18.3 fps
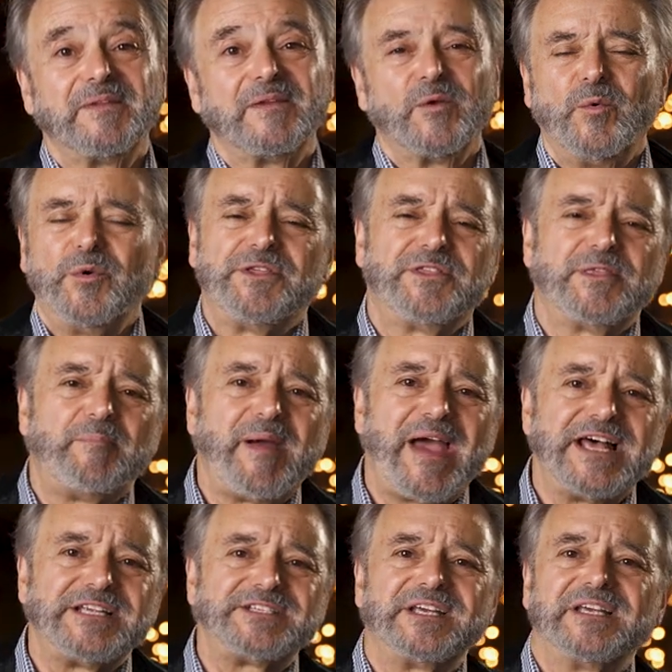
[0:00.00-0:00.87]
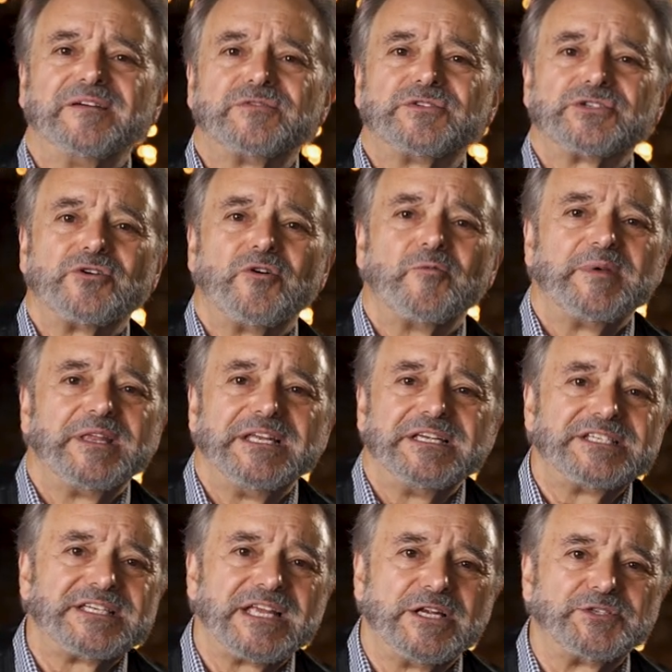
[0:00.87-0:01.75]
With the passing of so many
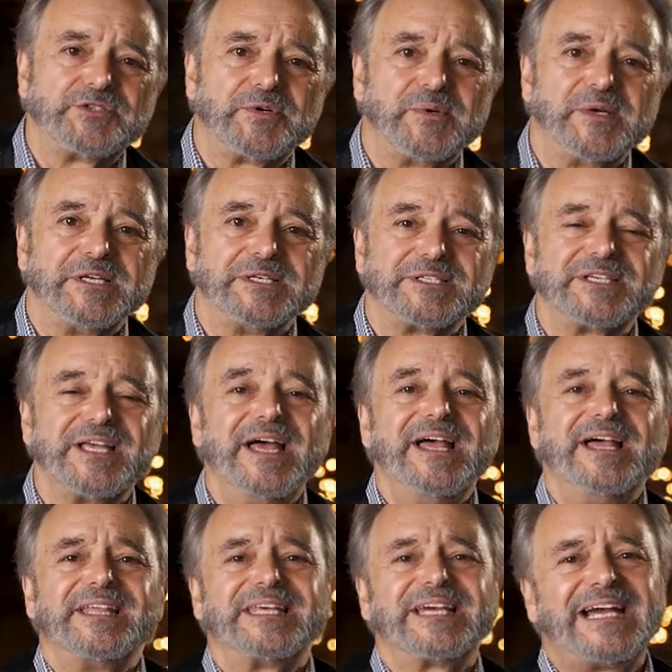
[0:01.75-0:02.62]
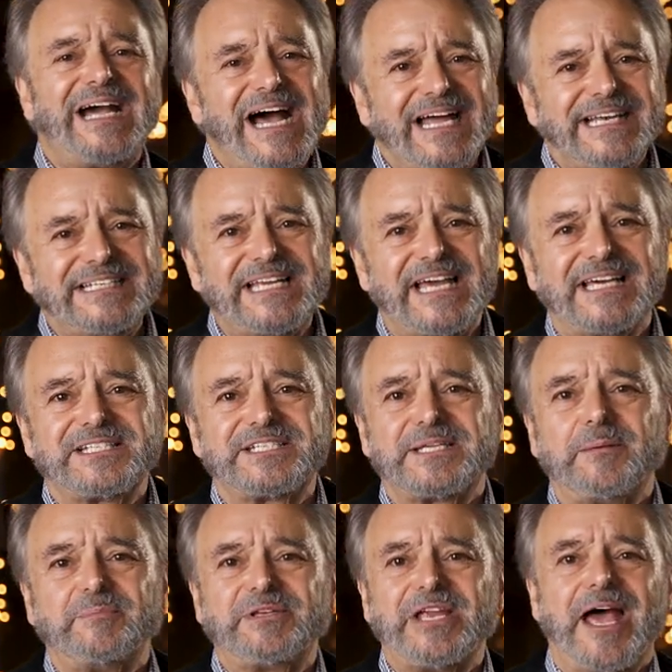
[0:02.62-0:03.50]
centuries, the context
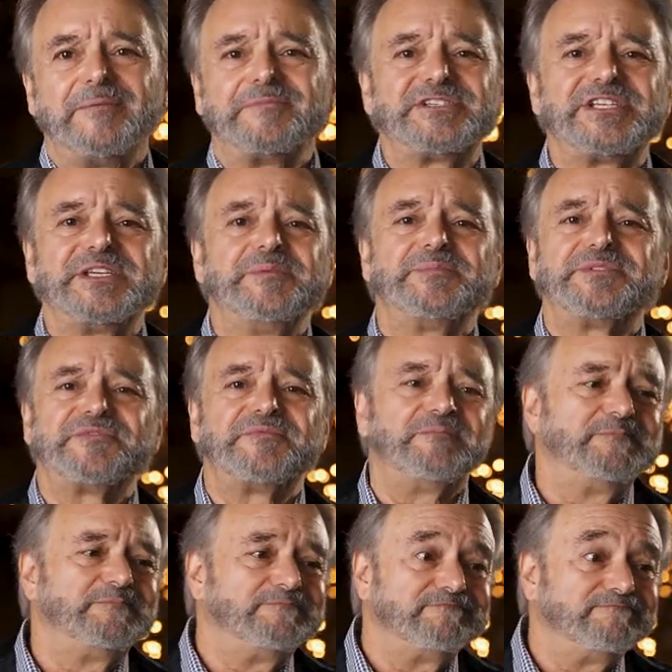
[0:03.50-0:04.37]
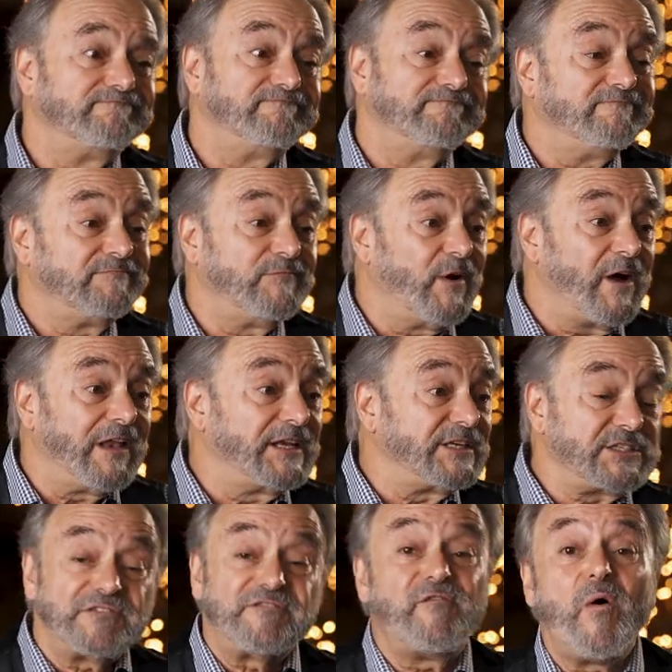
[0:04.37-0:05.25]
sometimes seems, well,
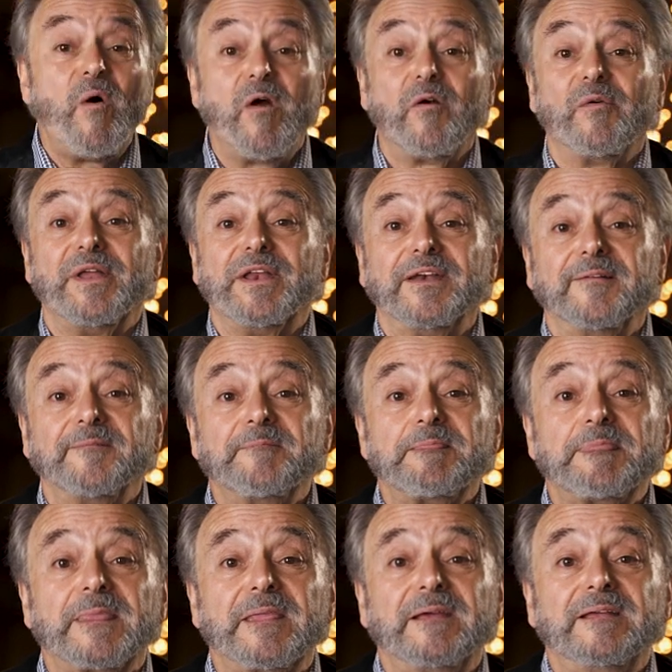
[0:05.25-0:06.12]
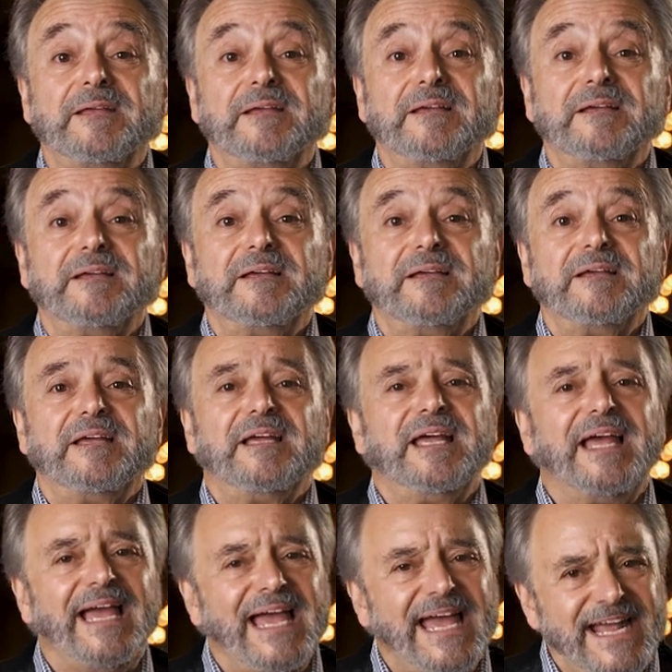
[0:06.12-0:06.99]
it's foreign.
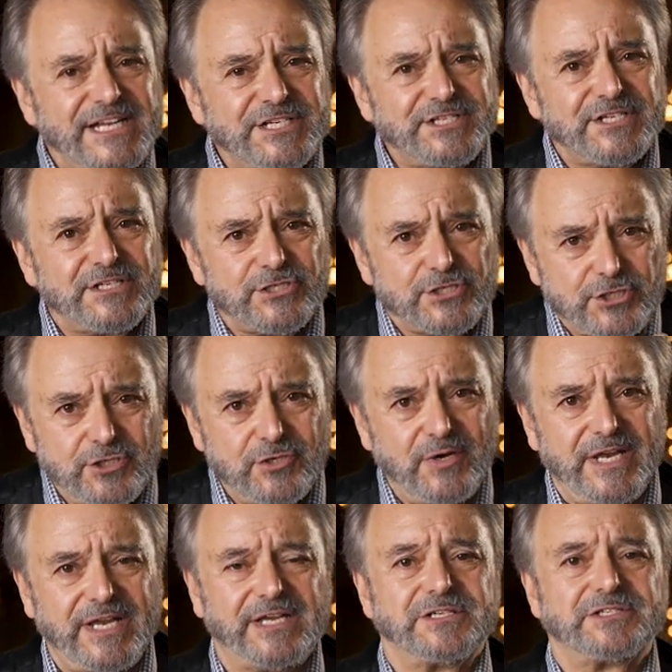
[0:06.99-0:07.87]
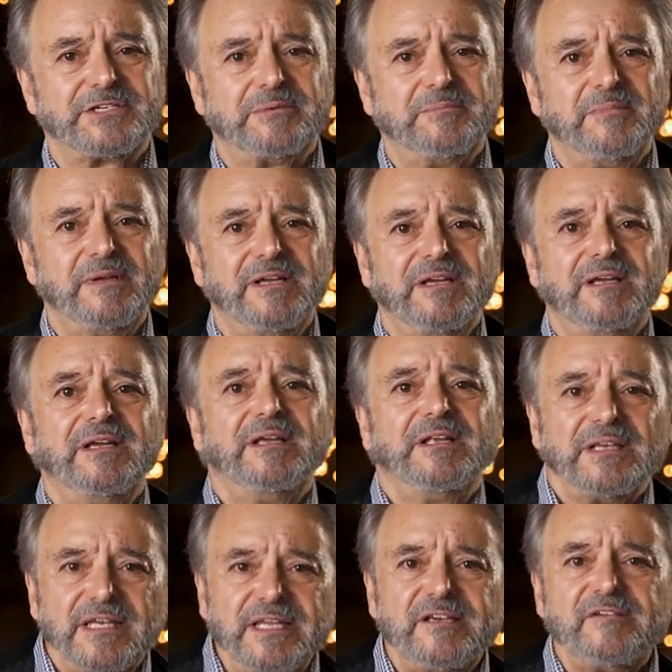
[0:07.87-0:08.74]
Ancient Judaism
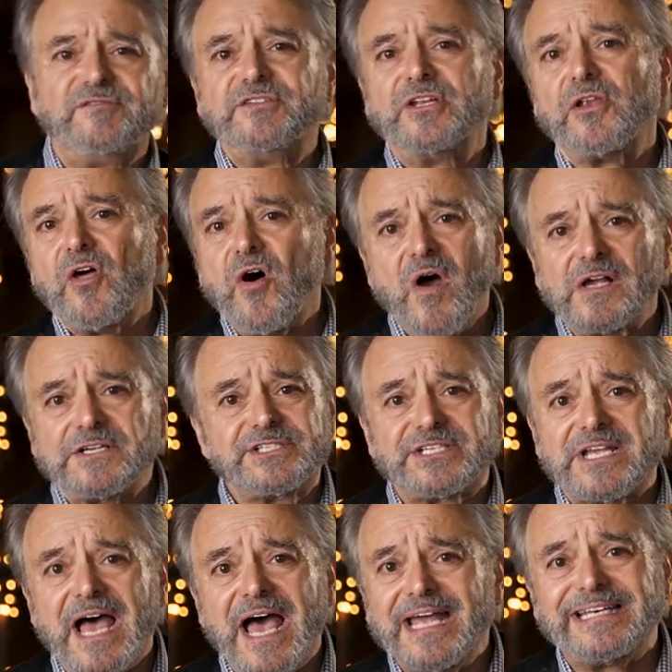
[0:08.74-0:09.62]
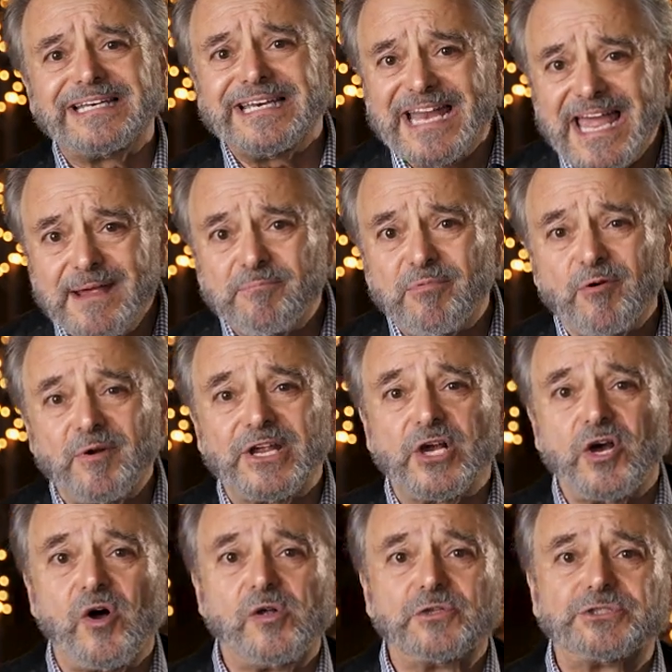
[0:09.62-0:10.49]
lived alongside
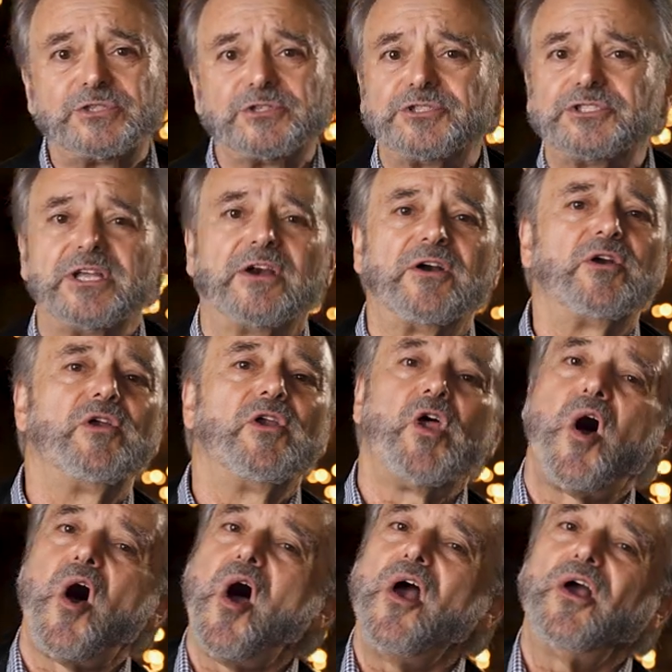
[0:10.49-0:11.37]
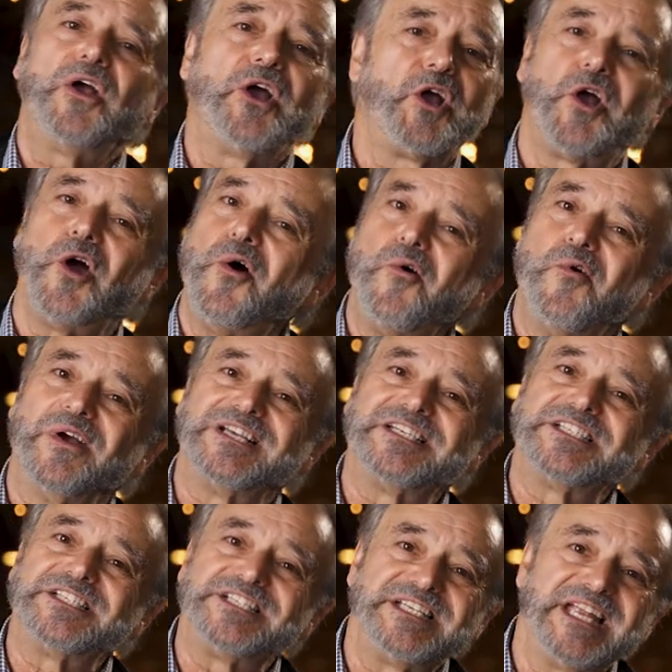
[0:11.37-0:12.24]
neighboring cultures that are long ago
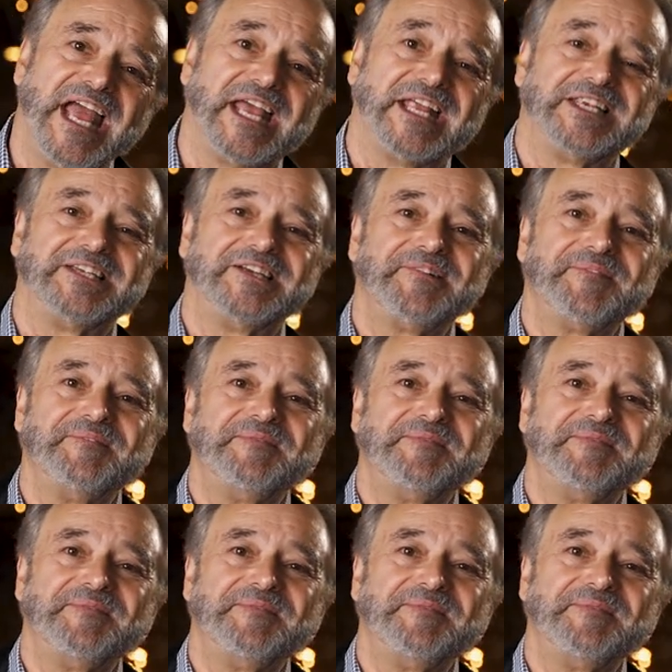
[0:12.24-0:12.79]
extinct.